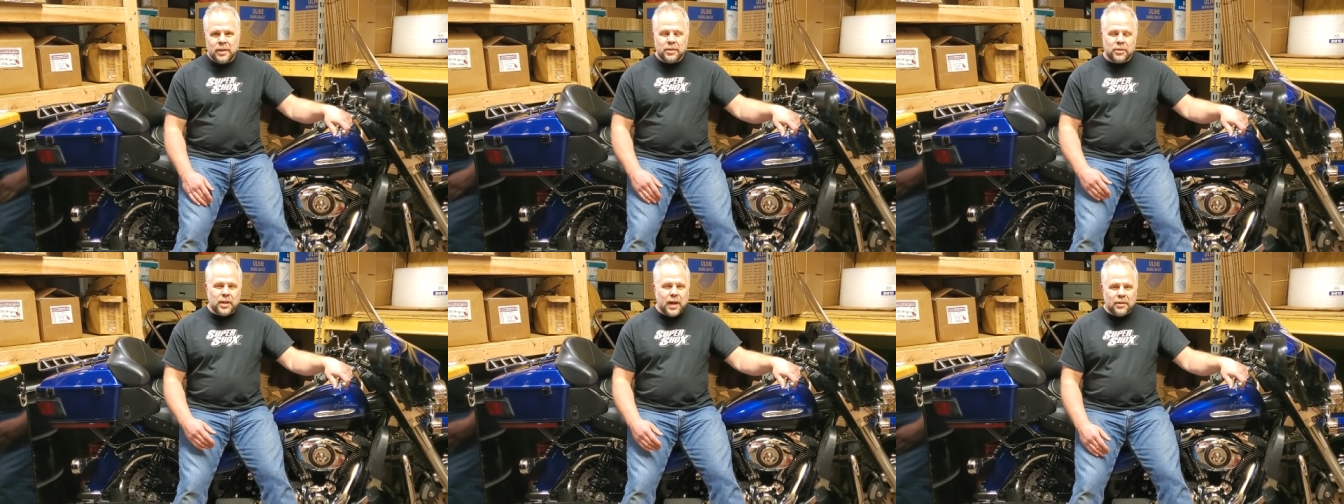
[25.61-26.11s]

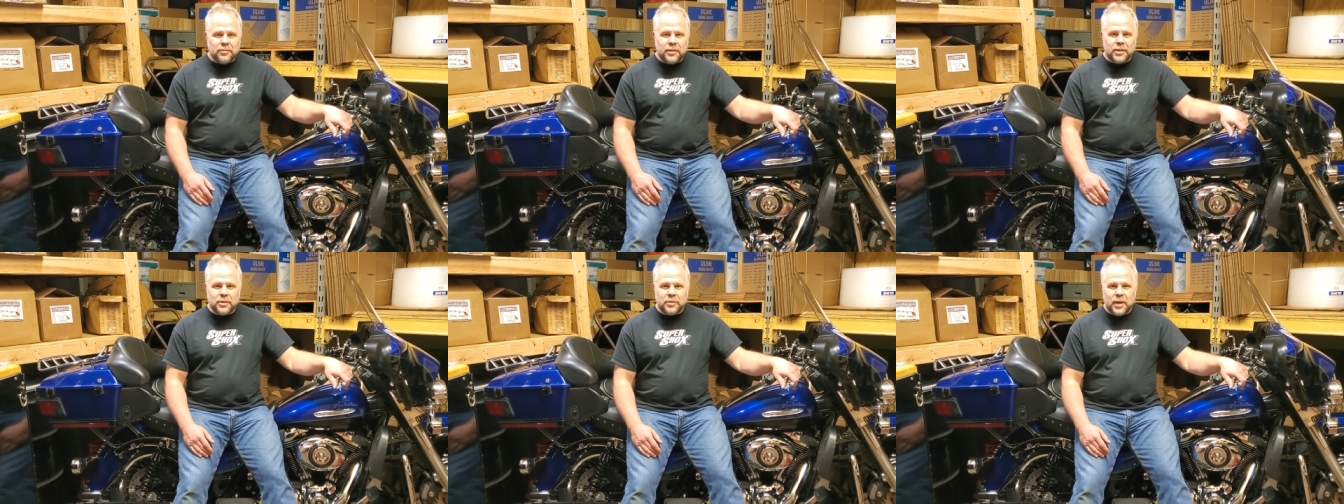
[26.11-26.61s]
They're a lot of
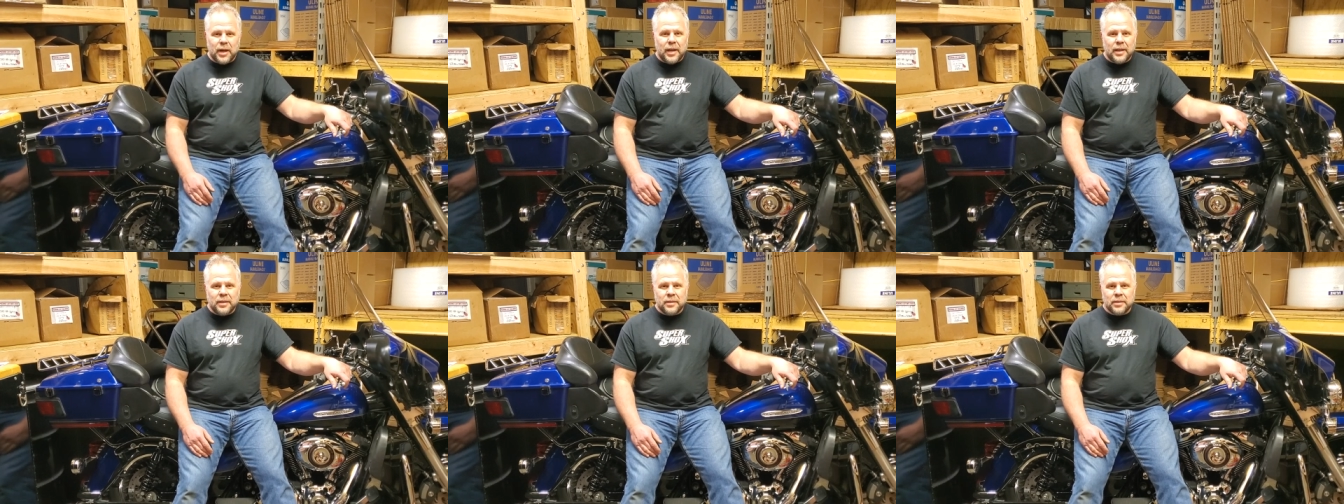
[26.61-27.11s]
fun to
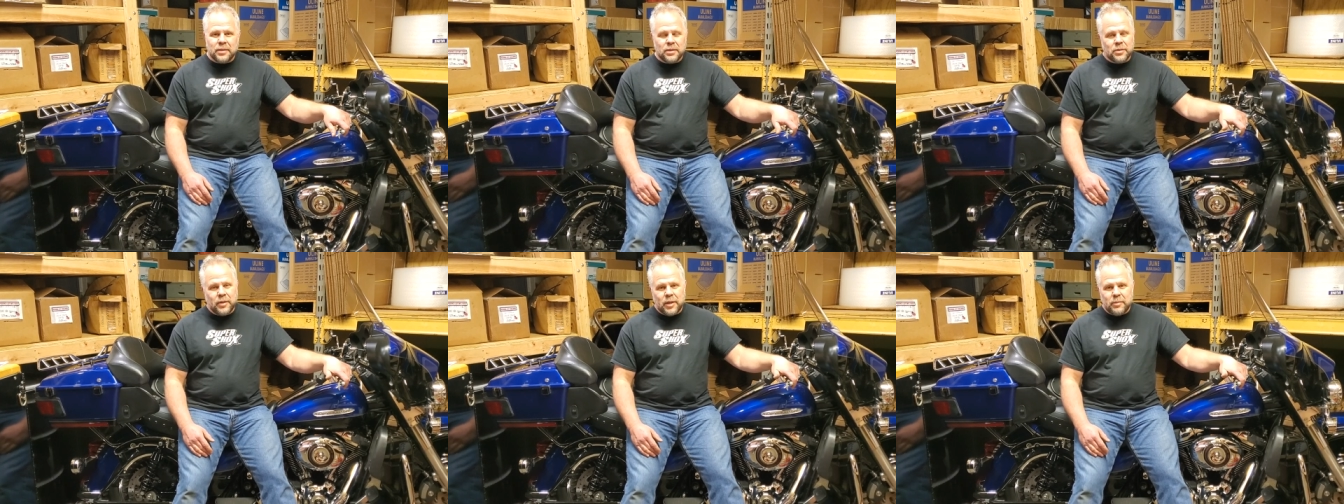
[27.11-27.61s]
ride.
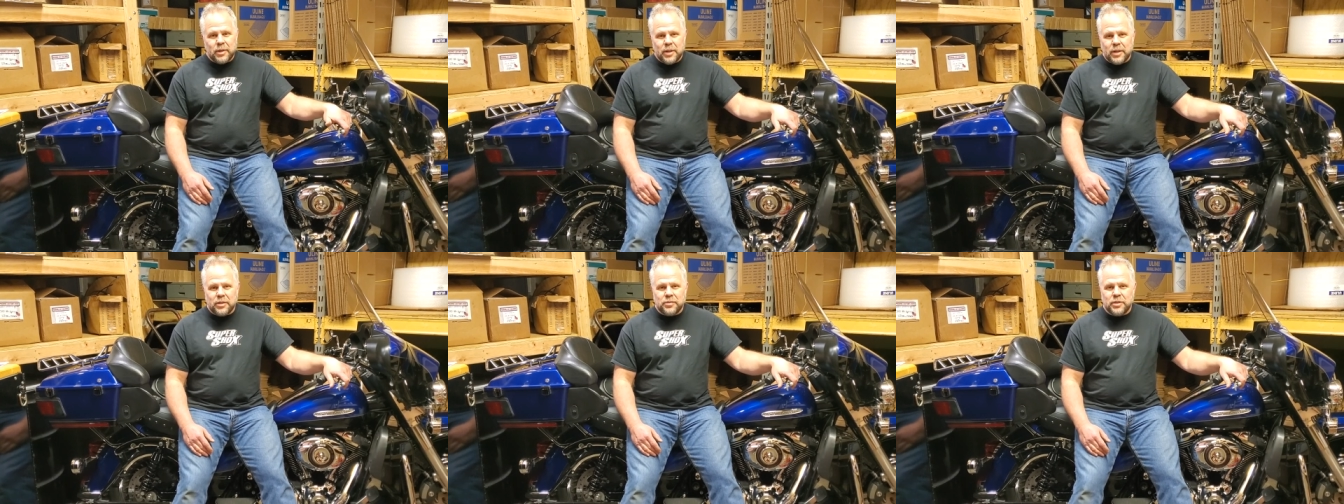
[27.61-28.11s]
Great
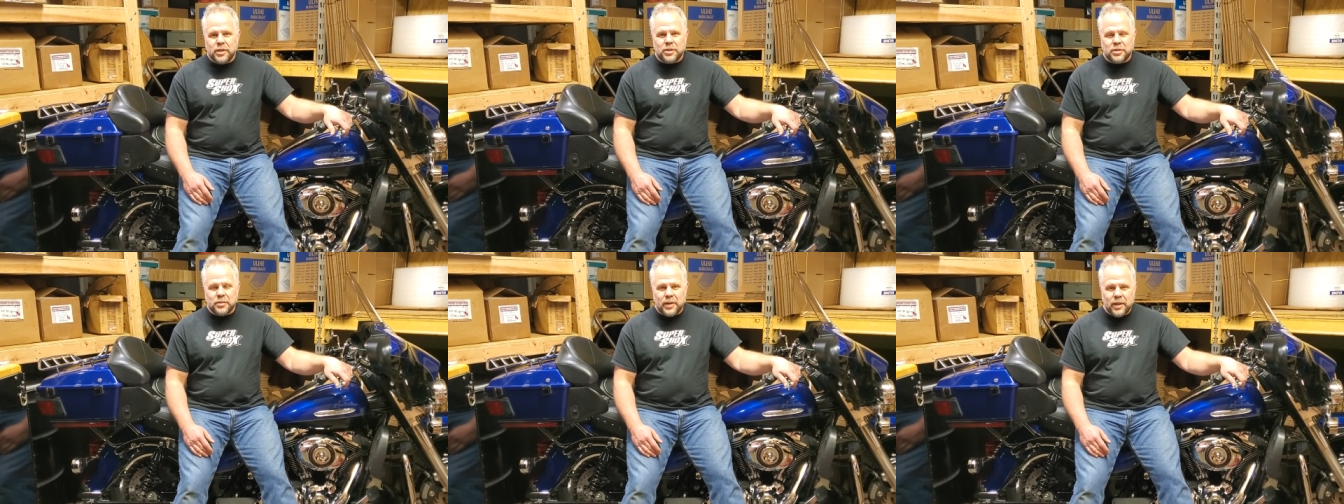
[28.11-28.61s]
American
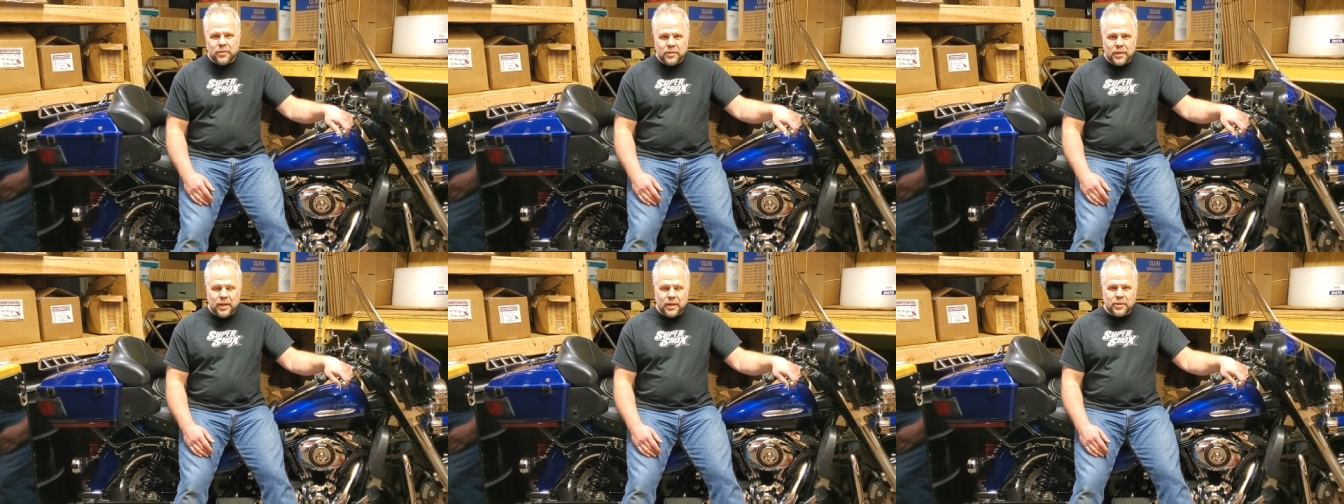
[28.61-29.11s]
tradition, right?
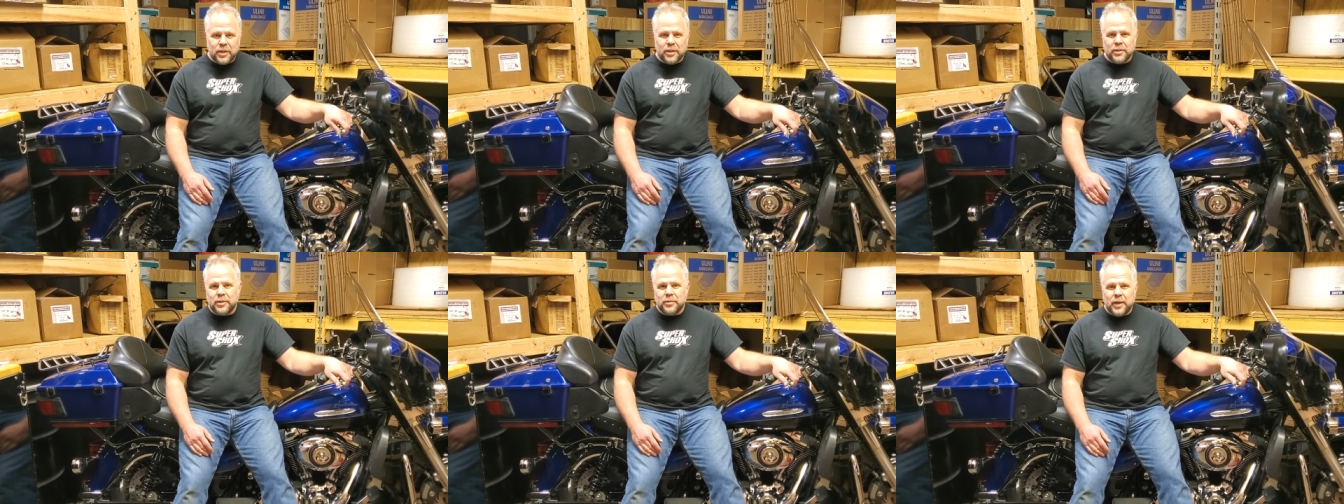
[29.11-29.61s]
Get on your
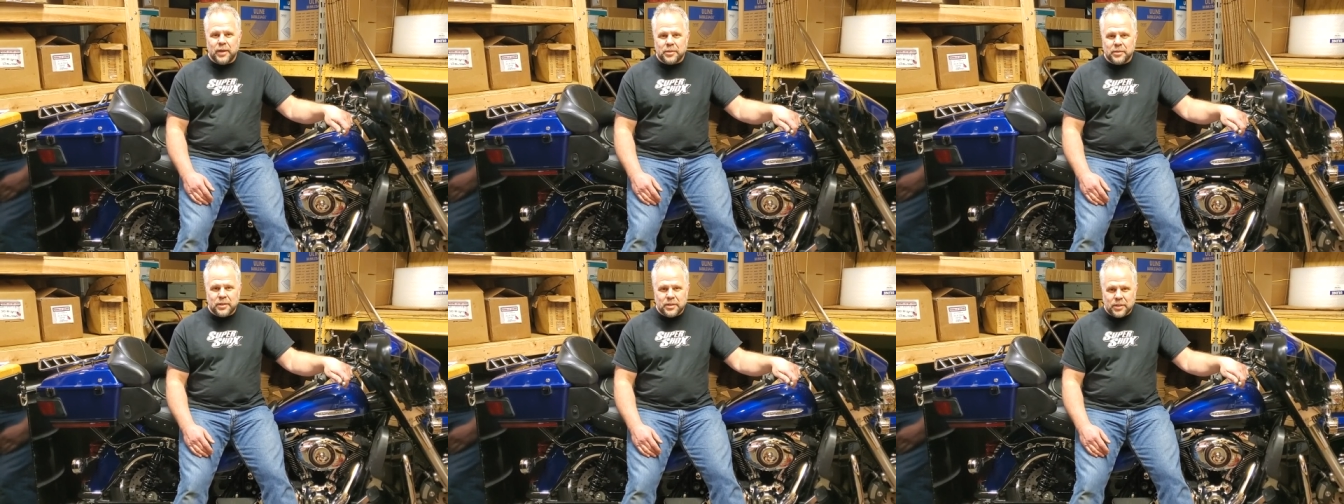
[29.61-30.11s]
Harley, ride
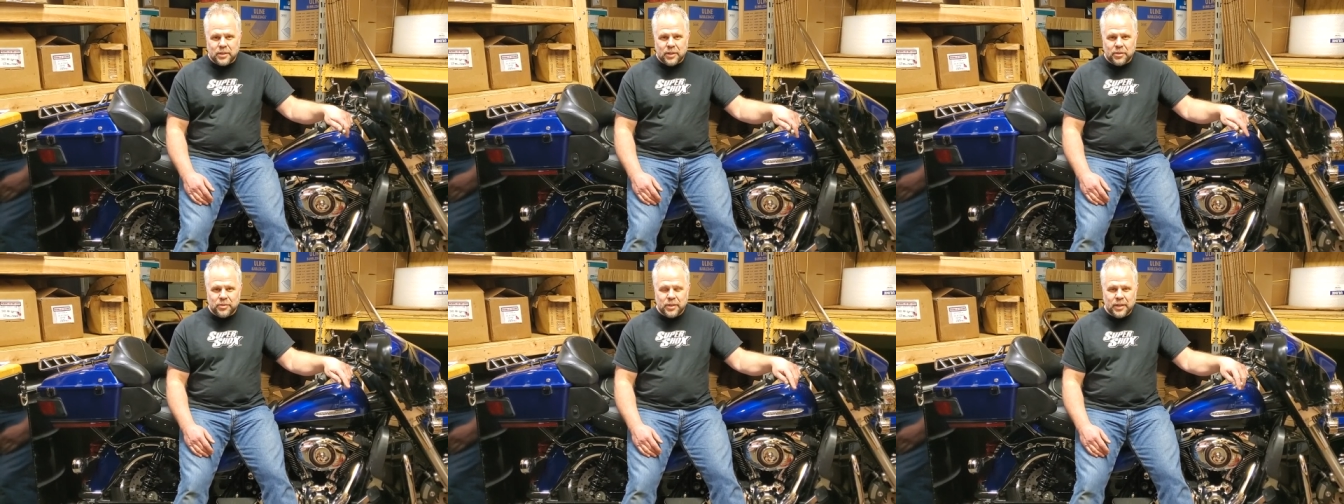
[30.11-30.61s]
across the
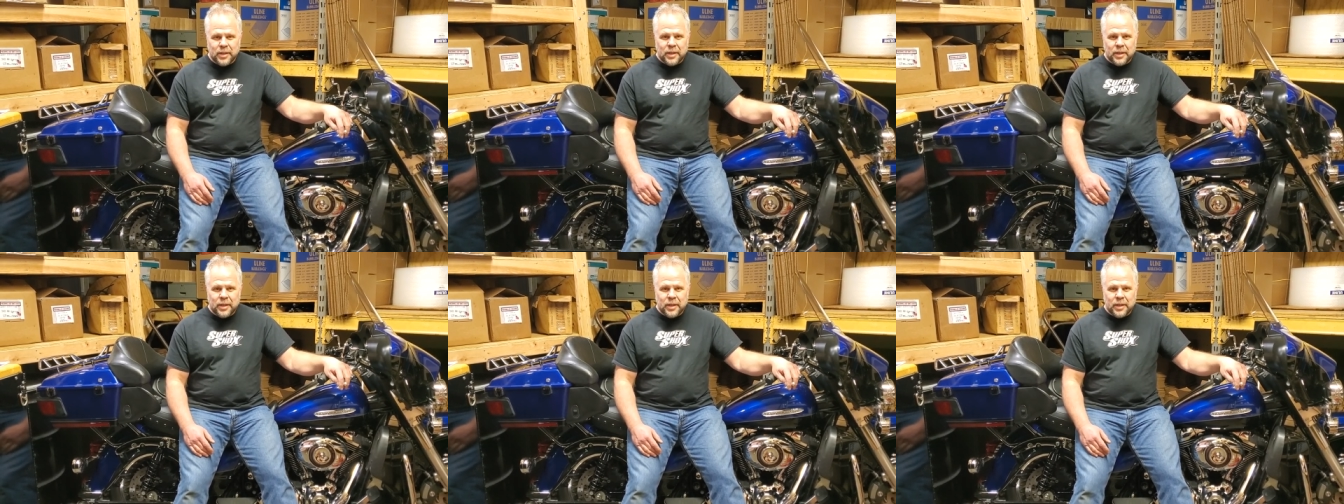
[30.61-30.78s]
country